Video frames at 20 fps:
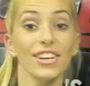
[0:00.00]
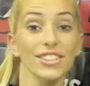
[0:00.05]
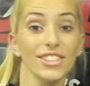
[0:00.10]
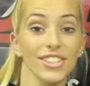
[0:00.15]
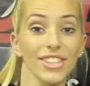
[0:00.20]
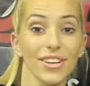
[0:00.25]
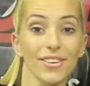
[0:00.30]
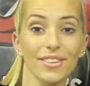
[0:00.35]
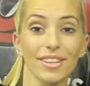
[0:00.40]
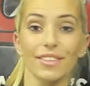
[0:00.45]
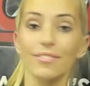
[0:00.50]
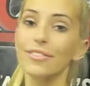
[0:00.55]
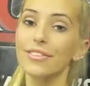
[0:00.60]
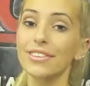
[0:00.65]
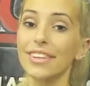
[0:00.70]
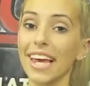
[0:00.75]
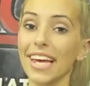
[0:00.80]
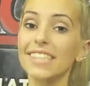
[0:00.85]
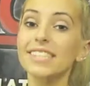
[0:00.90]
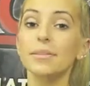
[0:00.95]
So if
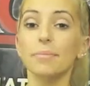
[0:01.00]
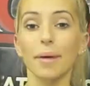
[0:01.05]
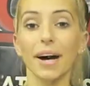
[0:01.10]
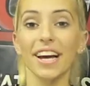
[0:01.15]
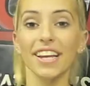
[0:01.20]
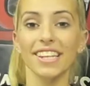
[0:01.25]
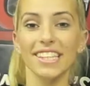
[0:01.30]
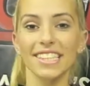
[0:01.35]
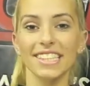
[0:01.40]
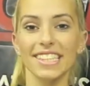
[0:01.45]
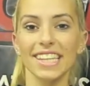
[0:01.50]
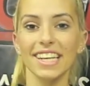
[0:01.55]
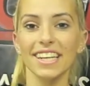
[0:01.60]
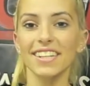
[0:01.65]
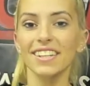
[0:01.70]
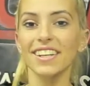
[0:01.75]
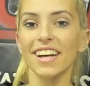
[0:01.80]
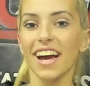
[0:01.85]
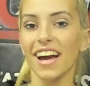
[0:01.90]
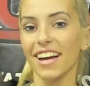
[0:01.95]
you'd like to buy this
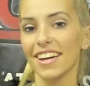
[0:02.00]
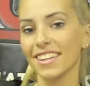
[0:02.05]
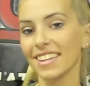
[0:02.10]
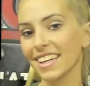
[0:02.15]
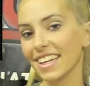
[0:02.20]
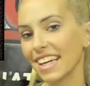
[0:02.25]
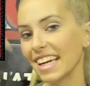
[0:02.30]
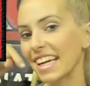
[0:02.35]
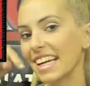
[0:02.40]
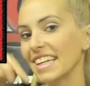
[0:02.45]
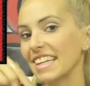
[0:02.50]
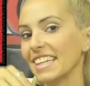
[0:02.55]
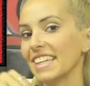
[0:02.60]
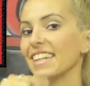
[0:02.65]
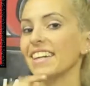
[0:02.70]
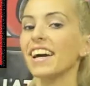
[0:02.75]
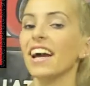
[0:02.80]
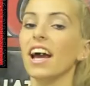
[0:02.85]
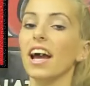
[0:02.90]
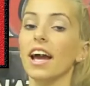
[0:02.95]
gear, click here.
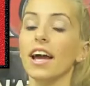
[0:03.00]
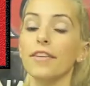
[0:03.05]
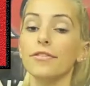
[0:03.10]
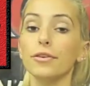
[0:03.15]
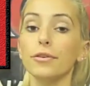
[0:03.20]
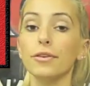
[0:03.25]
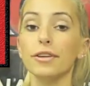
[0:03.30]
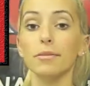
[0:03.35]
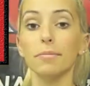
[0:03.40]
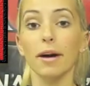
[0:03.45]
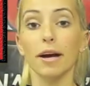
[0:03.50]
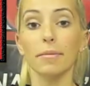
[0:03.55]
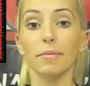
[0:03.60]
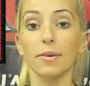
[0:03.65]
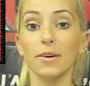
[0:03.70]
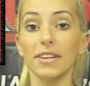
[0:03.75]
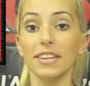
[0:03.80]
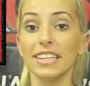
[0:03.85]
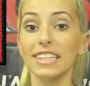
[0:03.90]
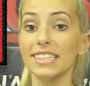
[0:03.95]
If you wanna buy
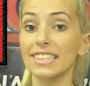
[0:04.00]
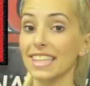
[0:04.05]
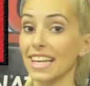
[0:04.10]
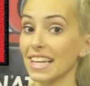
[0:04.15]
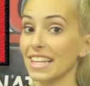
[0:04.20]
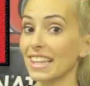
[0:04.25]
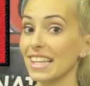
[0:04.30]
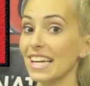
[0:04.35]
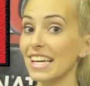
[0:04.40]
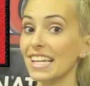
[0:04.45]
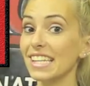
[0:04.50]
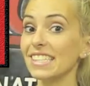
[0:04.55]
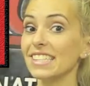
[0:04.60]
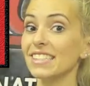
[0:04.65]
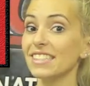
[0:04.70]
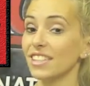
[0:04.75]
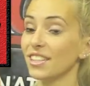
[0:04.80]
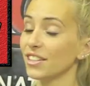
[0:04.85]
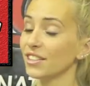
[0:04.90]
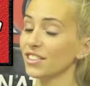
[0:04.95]
more things like this,
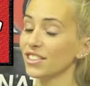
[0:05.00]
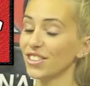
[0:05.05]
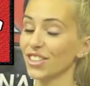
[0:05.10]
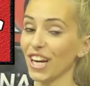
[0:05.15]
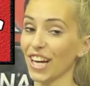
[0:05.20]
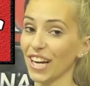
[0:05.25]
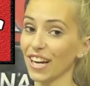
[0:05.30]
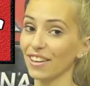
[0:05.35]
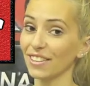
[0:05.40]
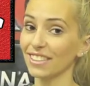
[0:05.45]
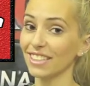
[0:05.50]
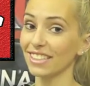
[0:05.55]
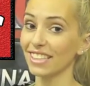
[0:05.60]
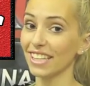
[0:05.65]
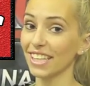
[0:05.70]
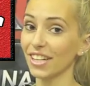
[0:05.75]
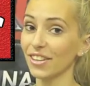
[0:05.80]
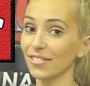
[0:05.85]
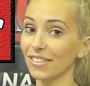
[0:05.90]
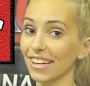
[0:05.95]
check out the
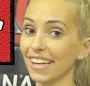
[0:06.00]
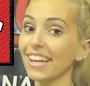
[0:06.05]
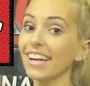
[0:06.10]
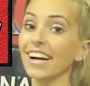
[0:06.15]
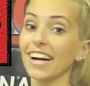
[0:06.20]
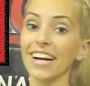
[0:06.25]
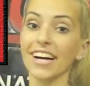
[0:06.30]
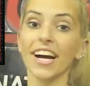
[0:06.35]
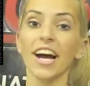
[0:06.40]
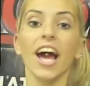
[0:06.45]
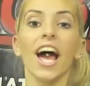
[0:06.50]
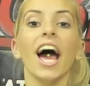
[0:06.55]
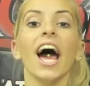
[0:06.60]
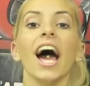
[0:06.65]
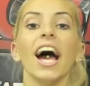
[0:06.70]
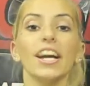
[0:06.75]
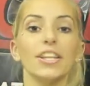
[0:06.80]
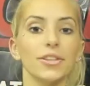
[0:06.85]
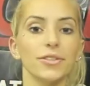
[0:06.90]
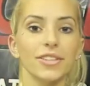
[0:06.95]
link over here.
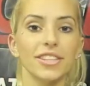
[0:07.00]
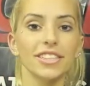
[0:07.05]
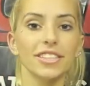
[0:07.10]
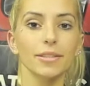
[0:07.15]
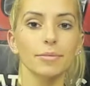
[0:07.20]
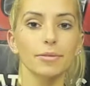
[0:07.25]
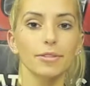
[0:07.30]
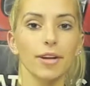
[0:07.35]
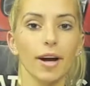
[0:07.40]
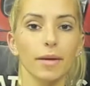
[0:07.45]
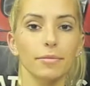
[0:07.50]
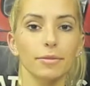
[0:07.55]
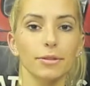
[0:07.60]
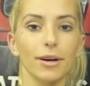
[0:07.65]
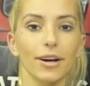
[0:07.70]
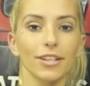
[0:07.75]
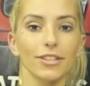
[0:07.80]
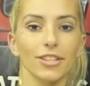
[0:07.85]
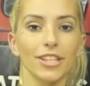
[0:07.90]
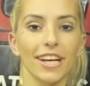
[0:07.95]
And you want to subscribe to
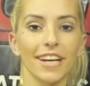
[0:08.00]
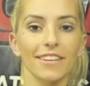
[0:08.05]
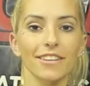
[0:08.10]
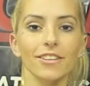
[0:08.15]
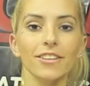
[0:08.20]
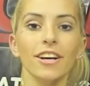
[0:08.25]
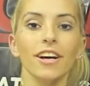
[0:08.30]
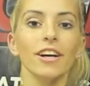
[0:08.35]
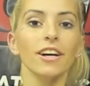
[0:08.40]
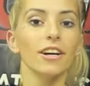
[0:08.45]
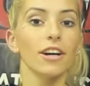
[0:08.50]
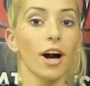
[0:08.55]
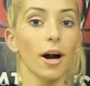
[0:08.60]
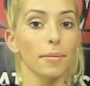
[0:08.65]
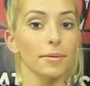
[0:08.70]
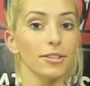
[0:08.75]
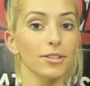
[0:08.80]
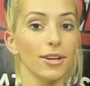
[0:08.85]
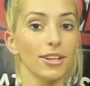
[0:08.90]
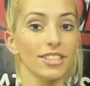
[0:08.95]
our channel,
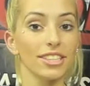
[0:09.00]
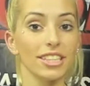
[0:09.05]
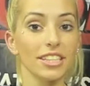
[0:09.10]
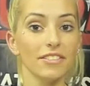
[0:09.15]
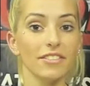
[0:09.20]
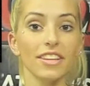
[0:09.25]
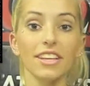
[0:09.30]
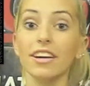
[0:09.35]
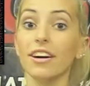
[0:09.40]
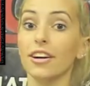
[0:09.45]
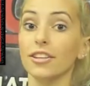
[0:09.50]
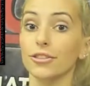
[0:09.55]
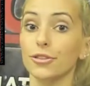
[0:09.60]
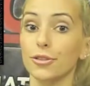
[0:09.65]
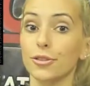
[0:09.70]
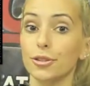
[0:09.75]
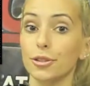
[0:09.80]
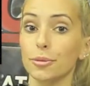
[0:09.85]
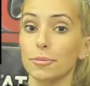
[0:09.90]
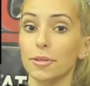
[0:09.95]
Hobbytron TV, on
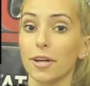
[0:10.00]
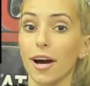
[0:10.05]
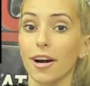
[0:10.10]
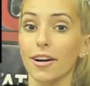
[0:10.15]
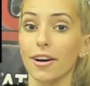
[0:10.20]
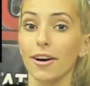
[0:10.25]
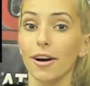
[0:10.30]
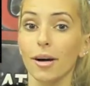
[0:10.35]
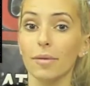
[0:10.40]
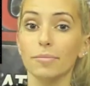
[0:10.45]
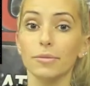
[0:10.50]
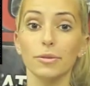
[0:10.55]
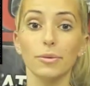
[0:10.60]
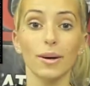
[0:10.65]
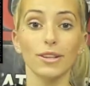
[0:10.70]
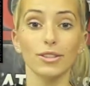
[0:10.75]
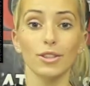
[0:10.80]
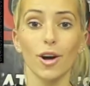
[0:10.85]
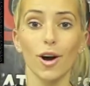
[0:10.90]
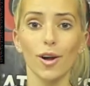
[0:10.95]
youtube.com to
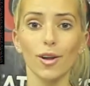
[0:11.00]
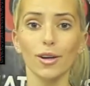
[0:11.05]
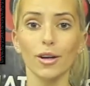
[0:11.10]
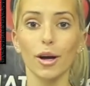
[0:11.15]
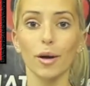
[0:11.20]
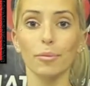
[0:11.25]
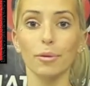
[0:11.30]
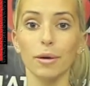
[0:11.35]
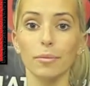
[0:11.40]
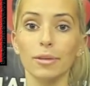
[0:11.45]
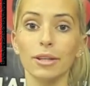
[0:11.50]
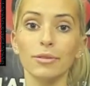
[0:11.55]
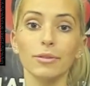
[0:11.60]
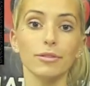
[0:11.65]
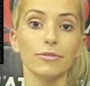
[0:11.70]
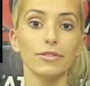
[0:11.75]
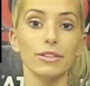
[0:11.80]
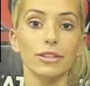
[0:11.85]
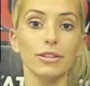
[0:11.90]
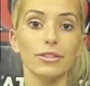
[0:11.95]
watch all our upcoming
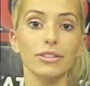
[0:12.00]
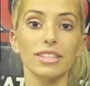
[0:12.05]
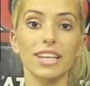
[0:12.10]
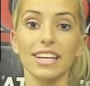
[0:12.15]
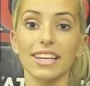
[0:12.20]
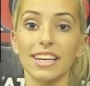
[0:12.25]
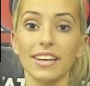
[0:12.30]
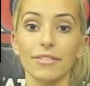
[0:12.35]
reviews and